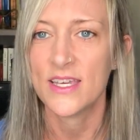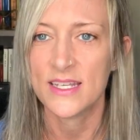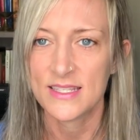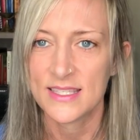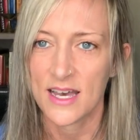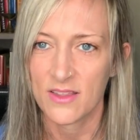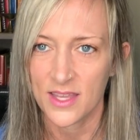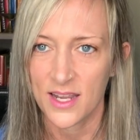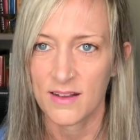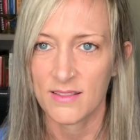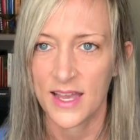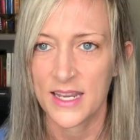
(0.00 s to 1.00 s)
in South
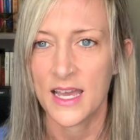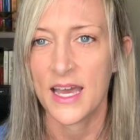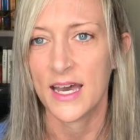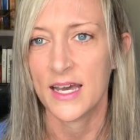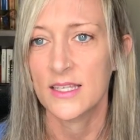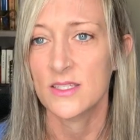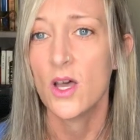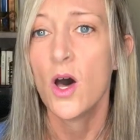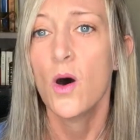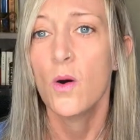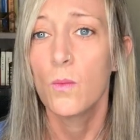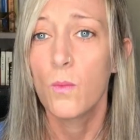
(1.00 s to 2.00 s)
Carolina as
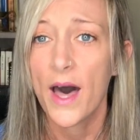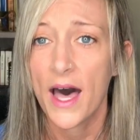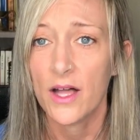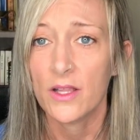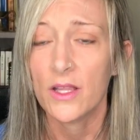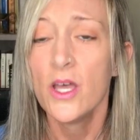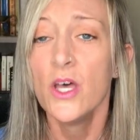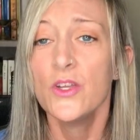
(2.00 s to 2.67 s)
well.